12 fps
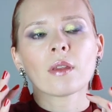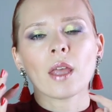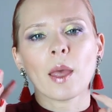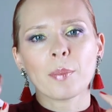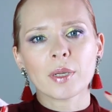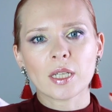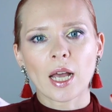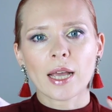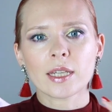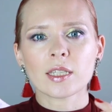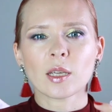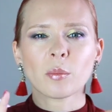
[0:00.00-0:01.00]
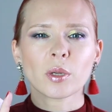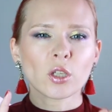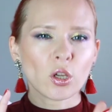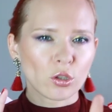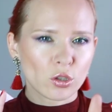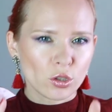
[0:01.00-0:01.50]
appetizing but
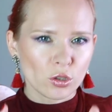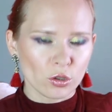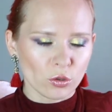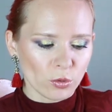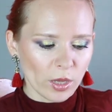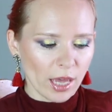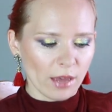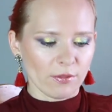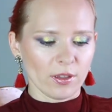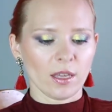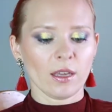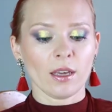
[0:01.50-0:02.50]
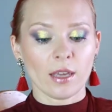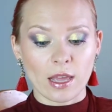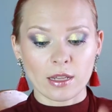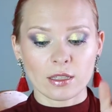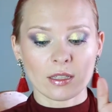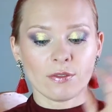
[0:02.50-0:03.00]
not too heavy.
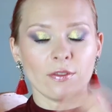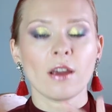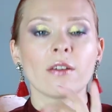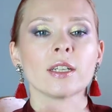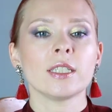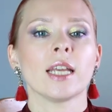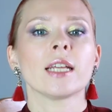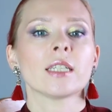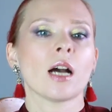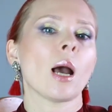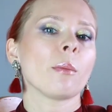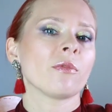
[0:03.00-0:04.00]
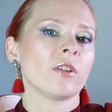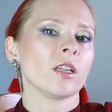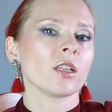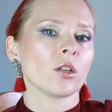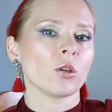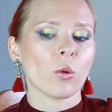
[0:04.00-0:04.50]
Again, it's a very daytime
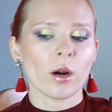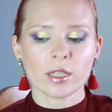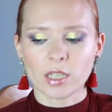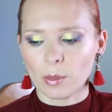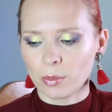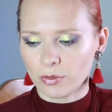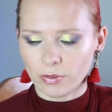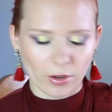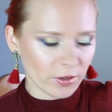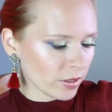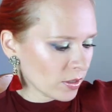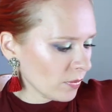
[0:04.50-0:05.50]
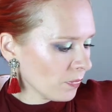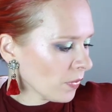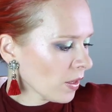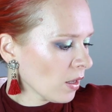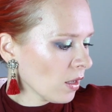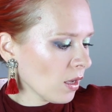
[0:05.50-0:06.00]
vanilla noir type of fragrance.
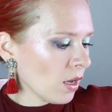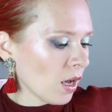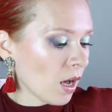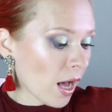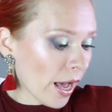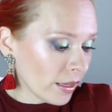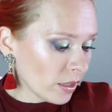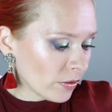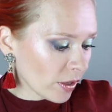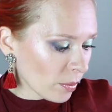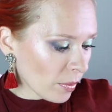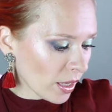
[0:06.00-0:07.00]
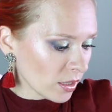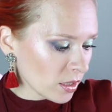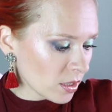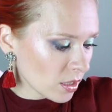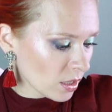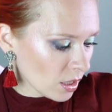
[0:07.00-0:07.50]
I highly
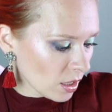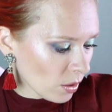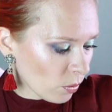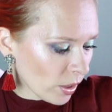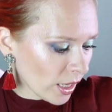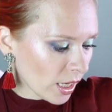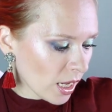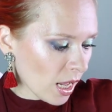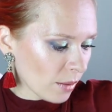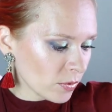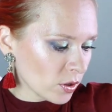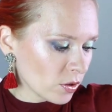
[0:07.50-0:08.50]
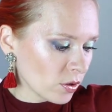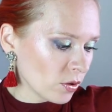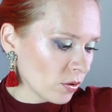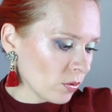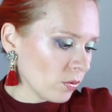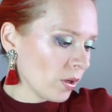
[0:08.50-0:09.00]
recommend. When it comes
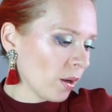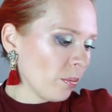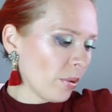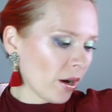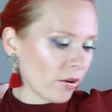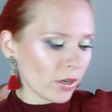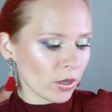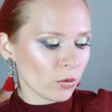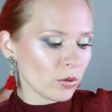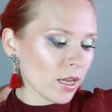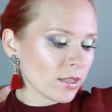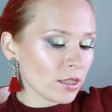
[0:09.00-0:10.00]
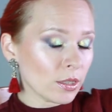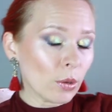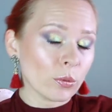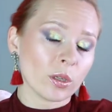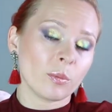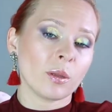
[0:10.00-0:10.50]
to comparing who does the
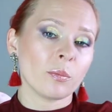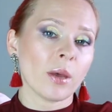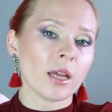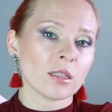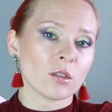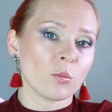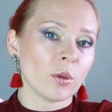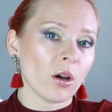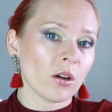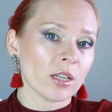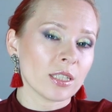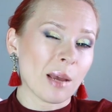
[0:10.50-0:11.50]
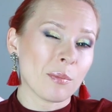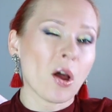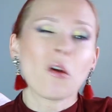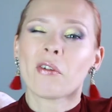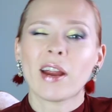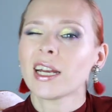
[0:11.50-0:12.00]
tonka bean best, to be honest, I'm
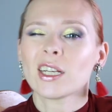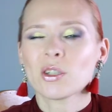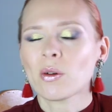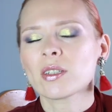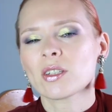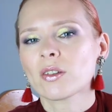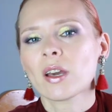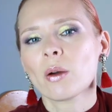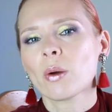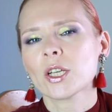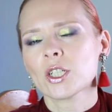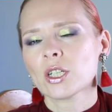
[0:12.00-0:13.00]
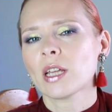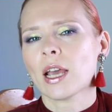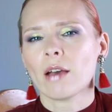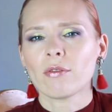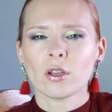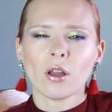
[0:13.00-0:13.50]
not ready to answer that question. I
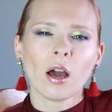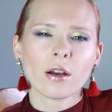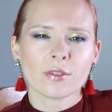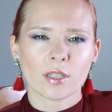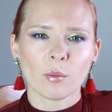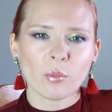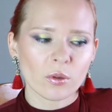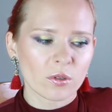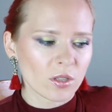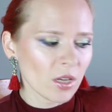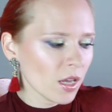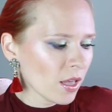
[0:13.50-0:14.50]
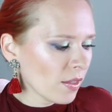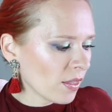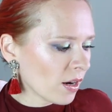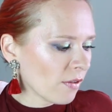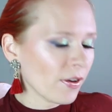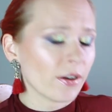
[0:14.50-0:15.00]
have a lot of samples
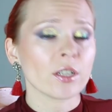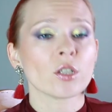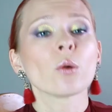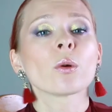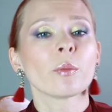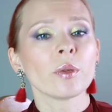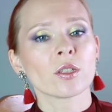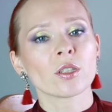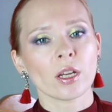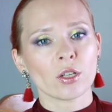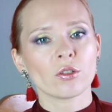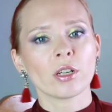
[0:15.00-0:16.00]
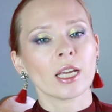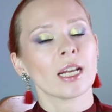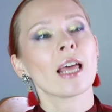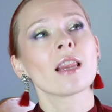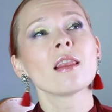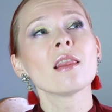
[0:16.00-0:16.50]
that are very tonka bean centric and
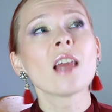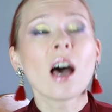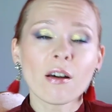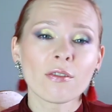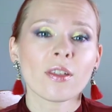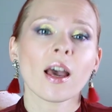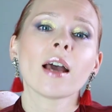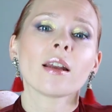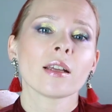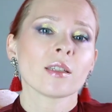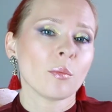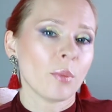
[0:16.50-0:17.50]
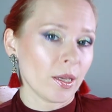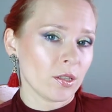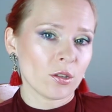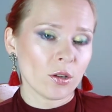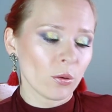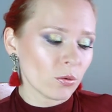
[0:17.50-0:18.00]
I love that as a
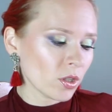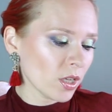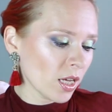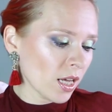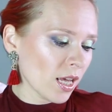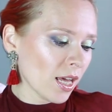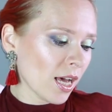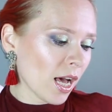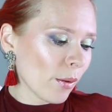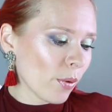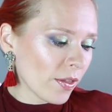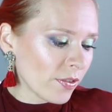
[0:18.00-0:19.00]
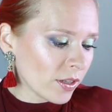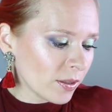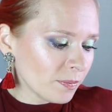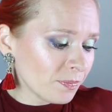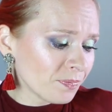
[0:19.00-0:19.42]
base note. However,